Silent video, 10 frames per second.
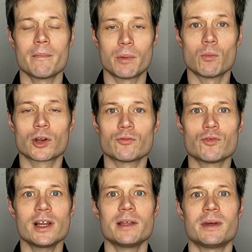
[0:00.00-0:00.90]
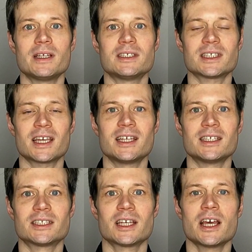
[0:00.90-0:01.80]
But what it really means
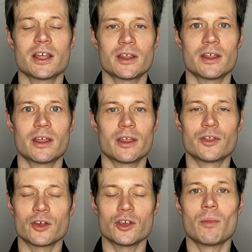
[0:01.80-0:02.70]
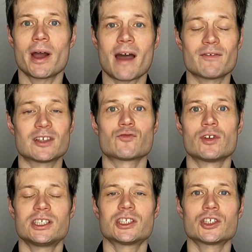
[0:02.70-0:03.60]
is that you might have this
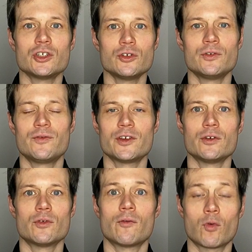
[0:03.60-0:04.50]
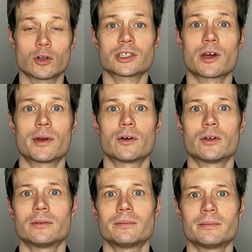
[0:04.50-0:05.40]
really skewed view of what's going on.